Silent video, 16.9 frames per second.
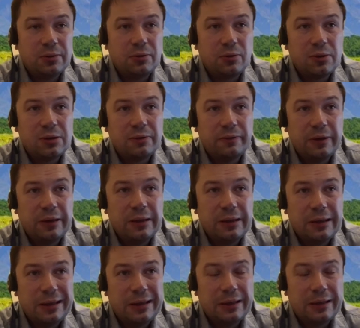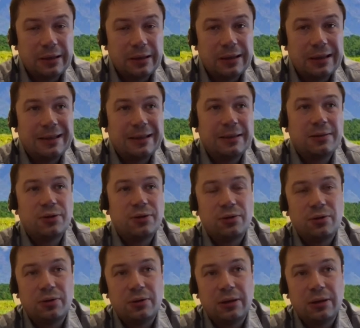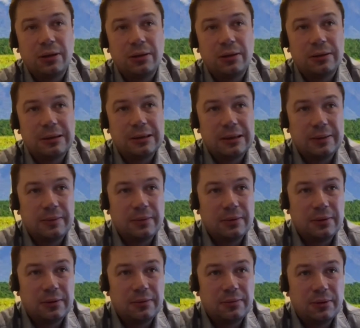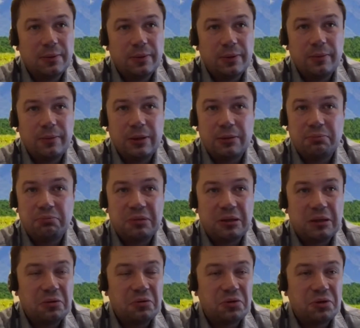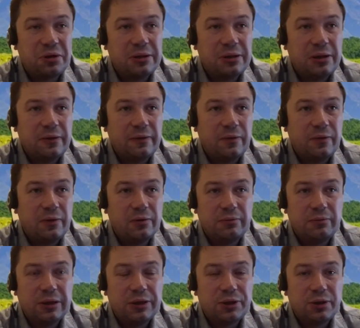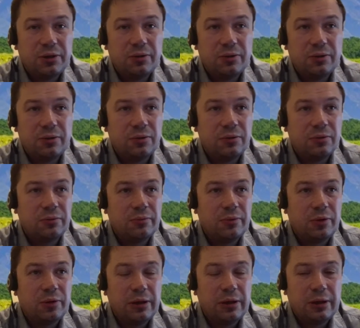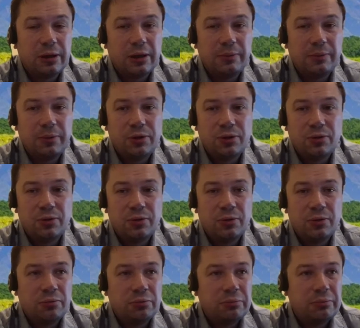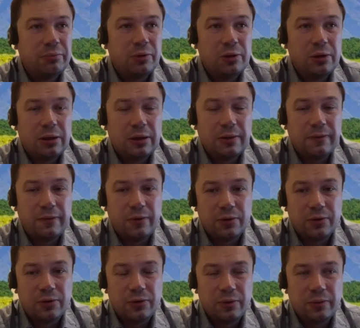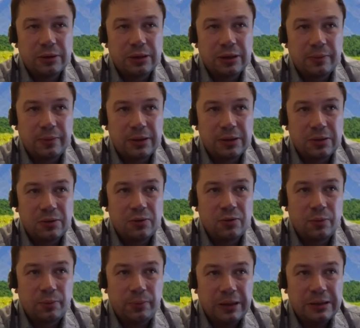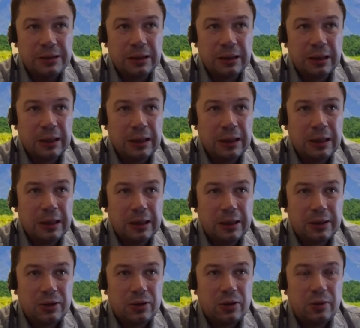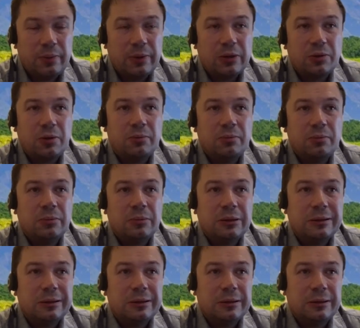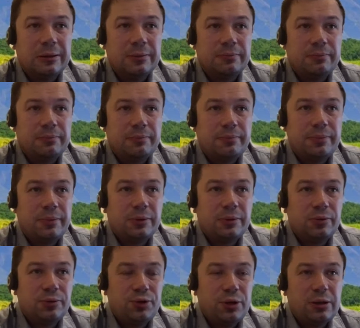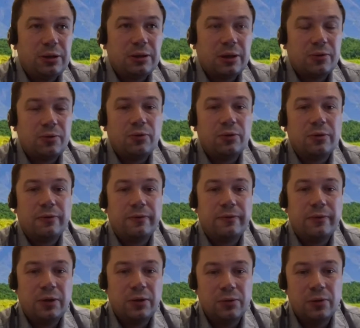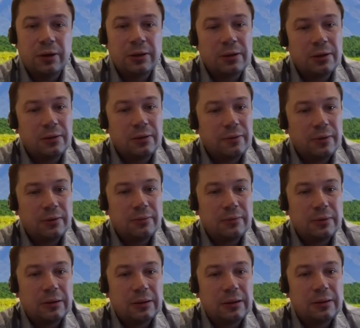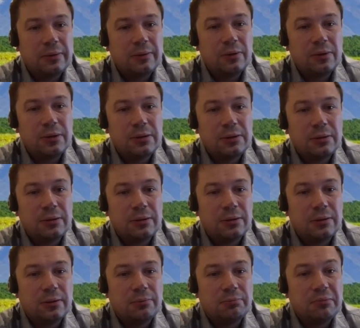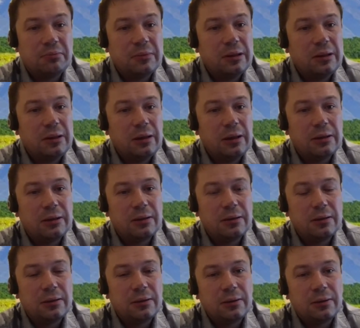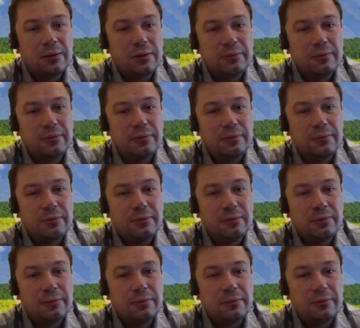So we will spend many, many hours and days and time and money for that. So it's much more profitable. It makes really sense to buy a modern car